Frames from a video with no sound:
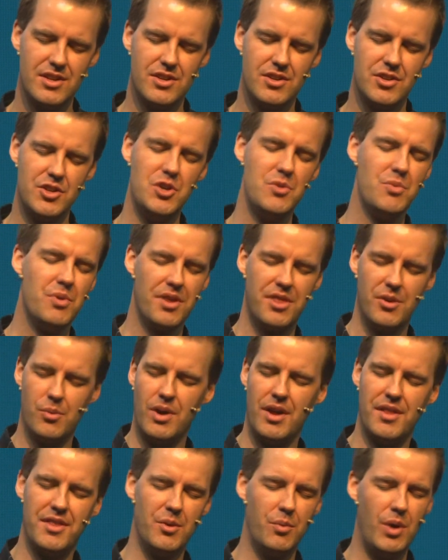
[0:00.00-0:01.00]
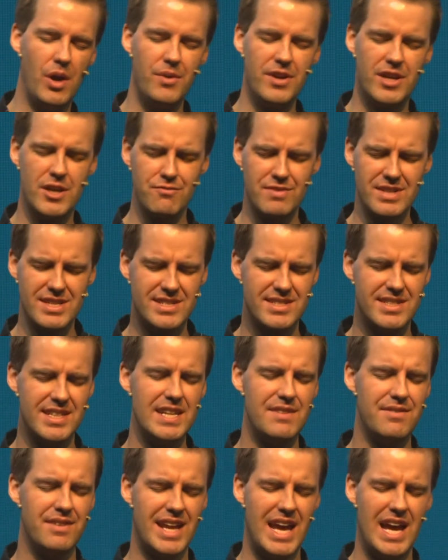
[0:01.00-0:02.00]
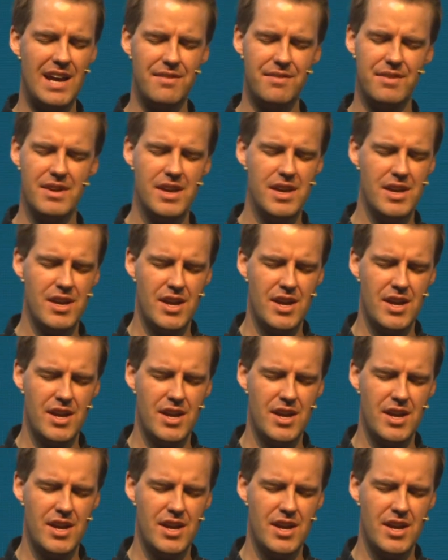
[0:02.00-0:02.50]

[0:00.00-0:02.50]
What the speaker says: You are the one that where we can receive and have